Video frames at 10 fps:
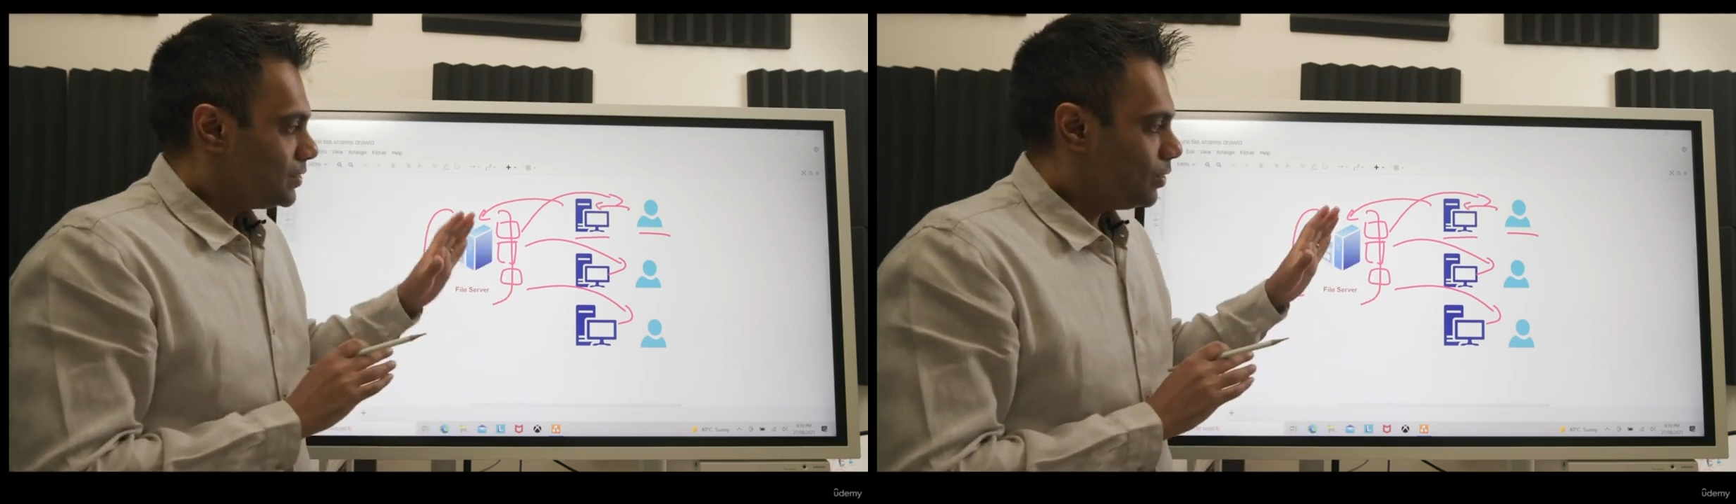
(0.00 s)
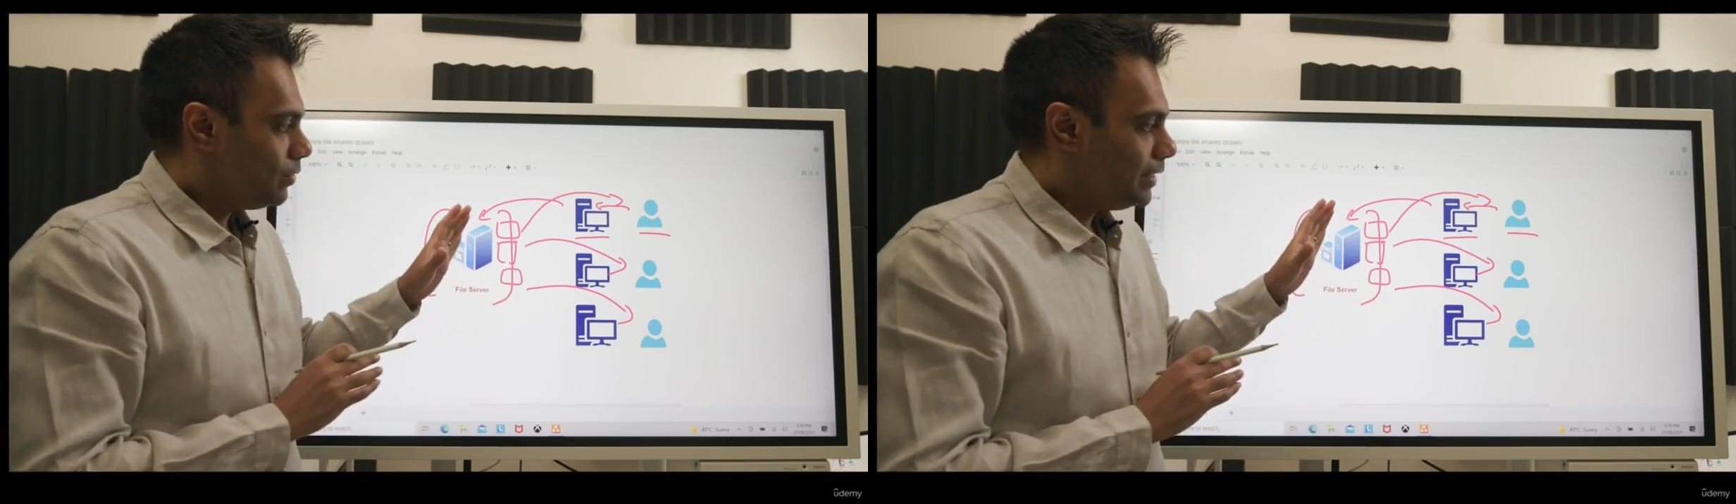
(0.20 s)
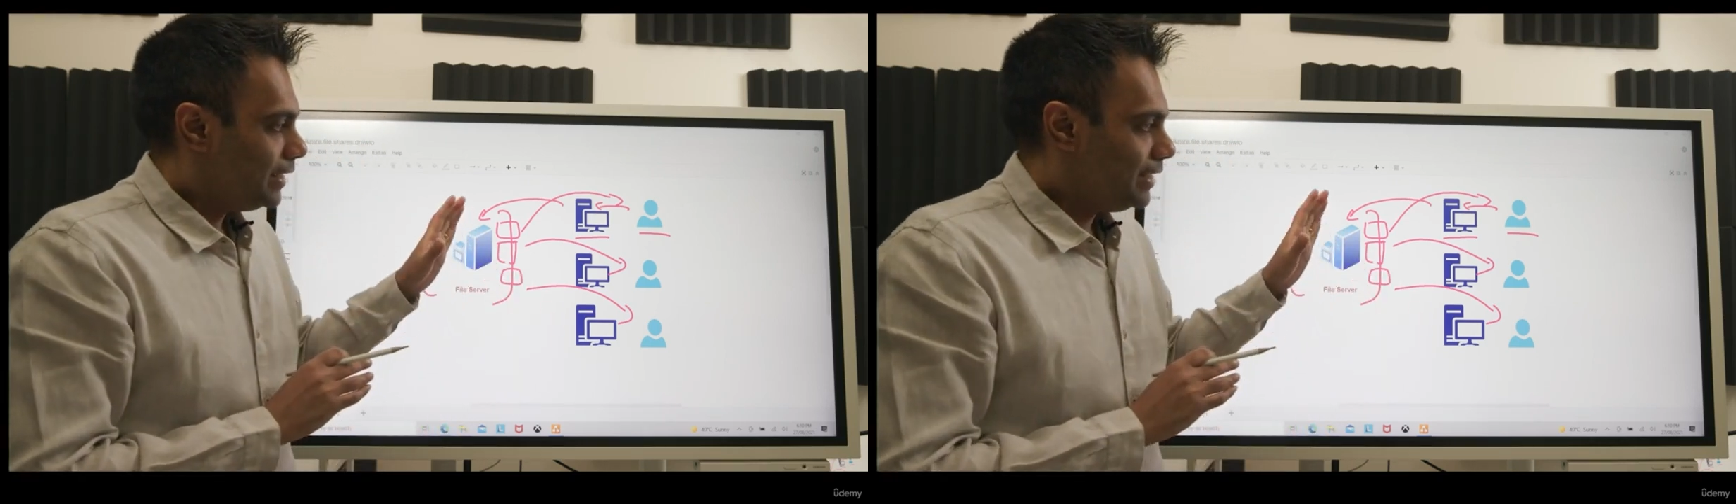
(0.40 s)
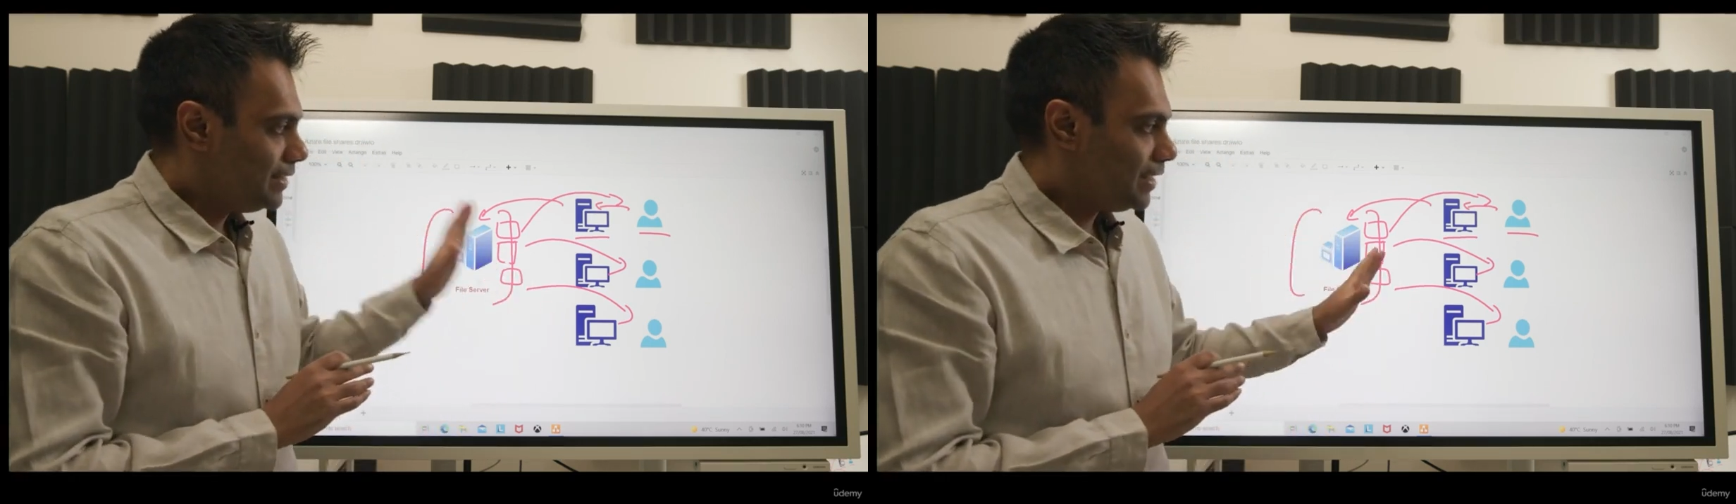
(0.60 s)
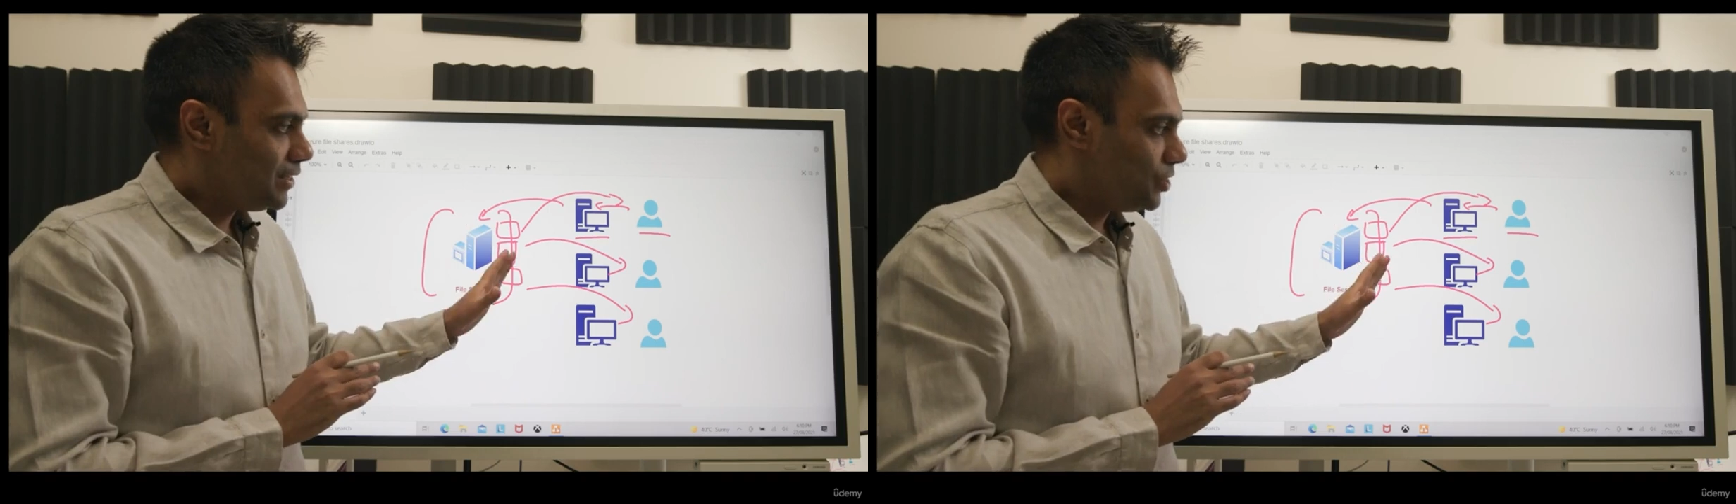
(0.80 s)
So
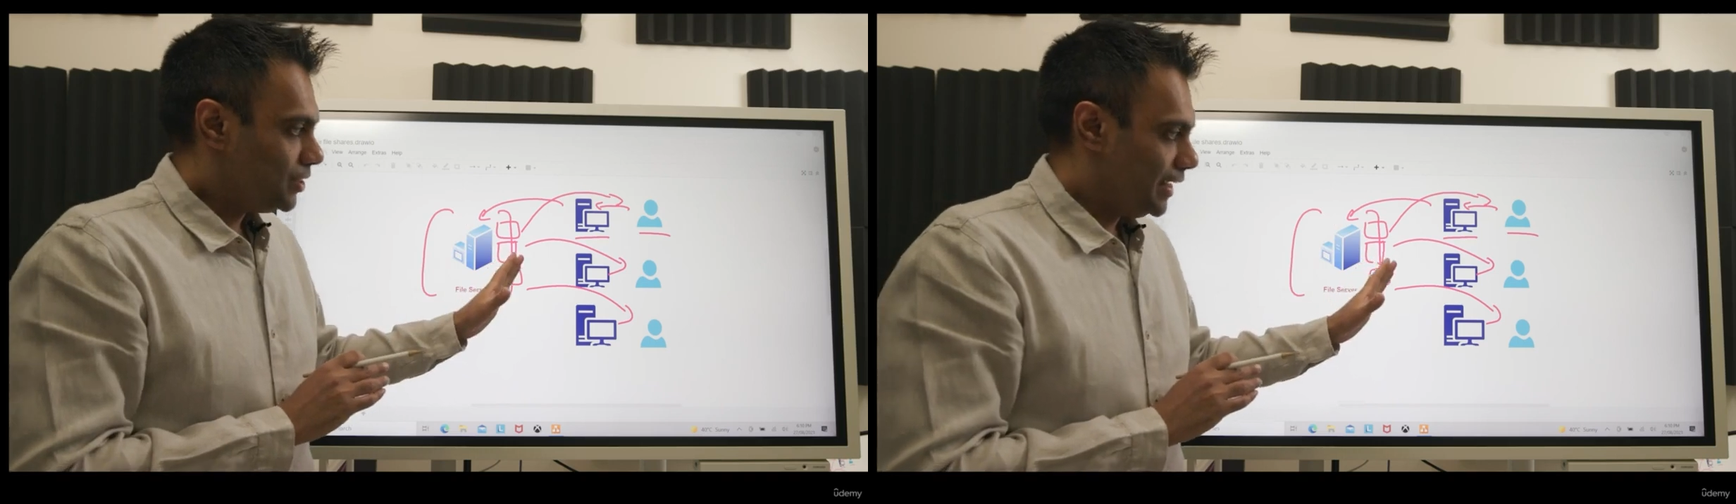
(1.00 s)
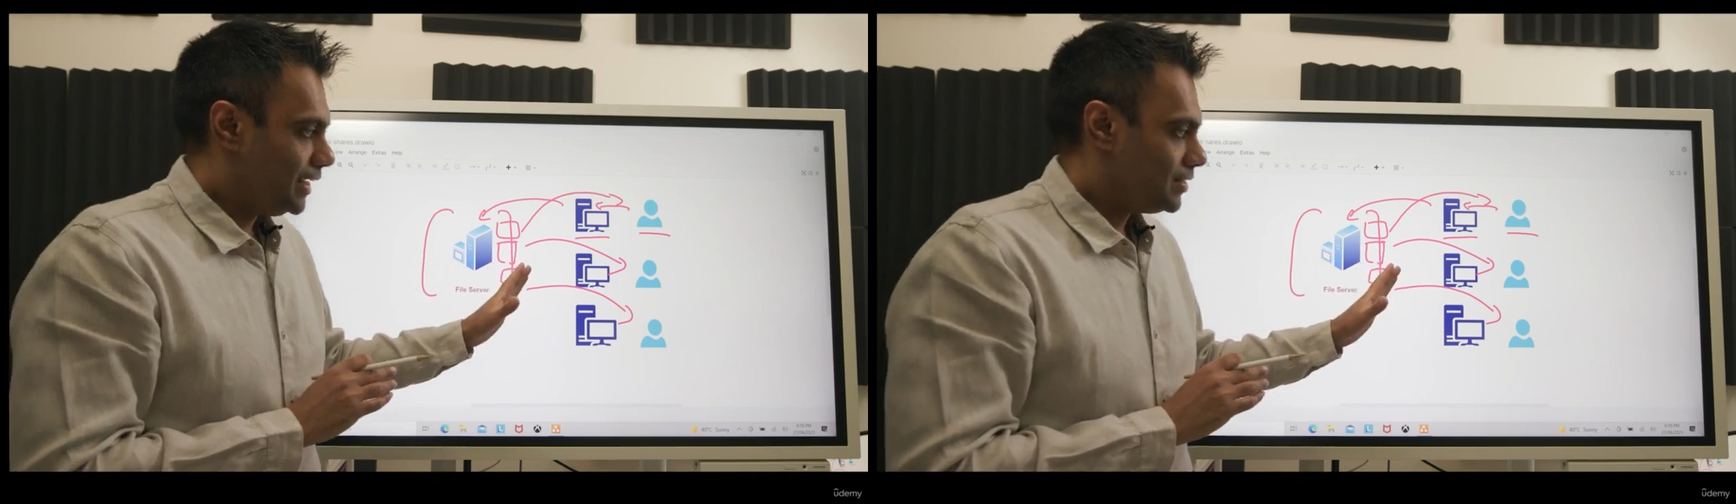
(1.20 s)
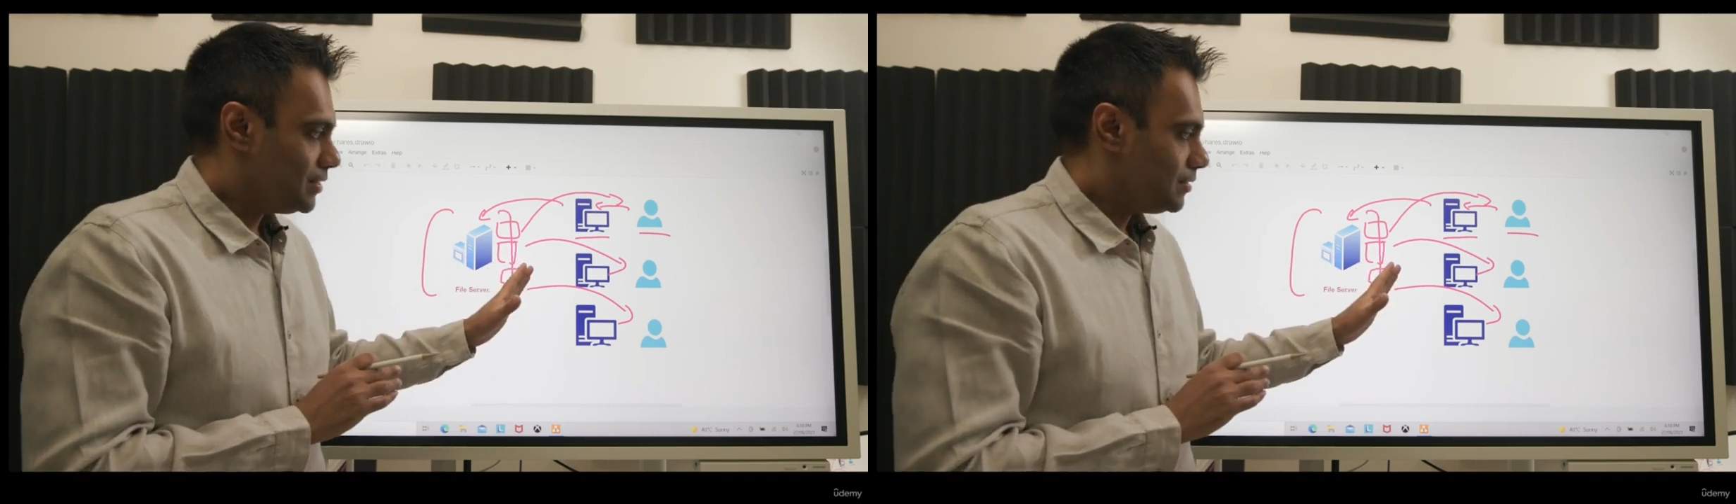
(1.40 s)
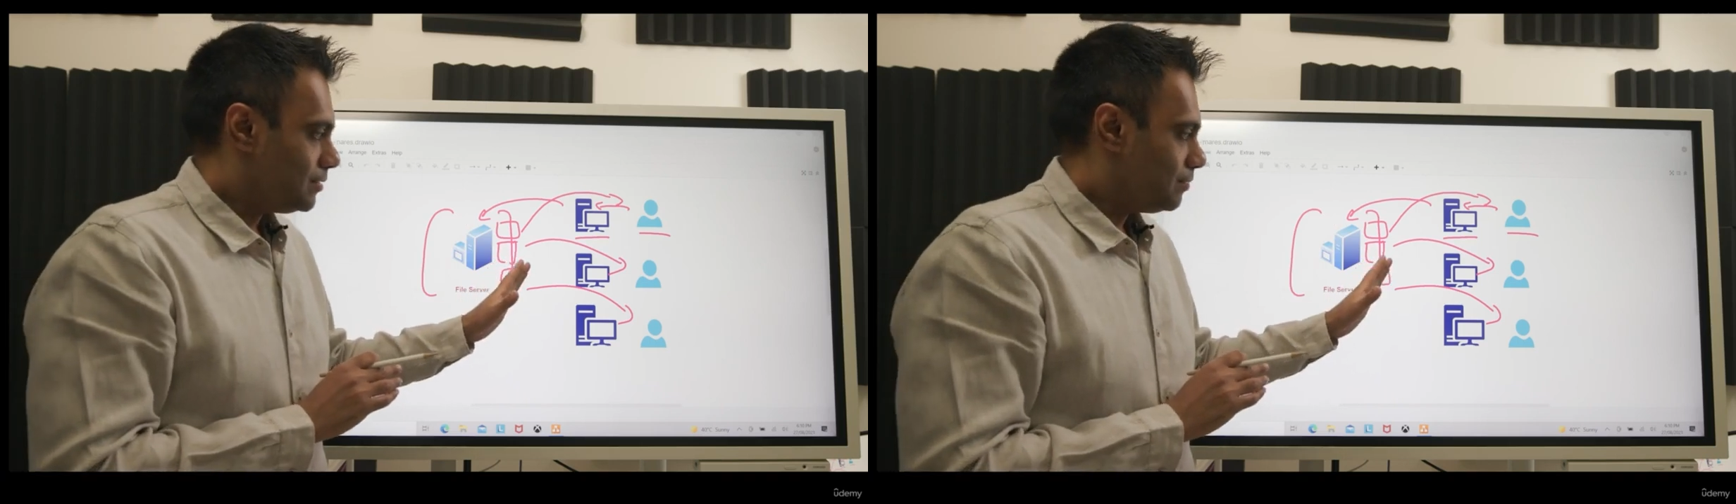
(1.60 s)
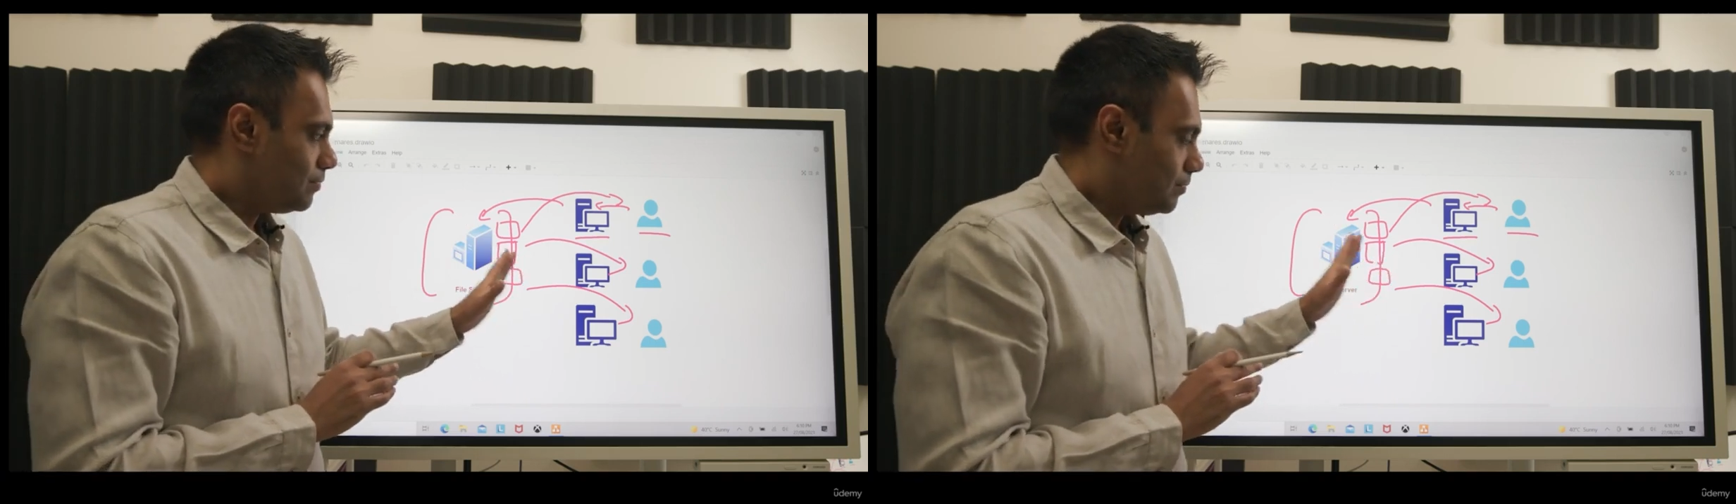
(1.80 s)
in such case,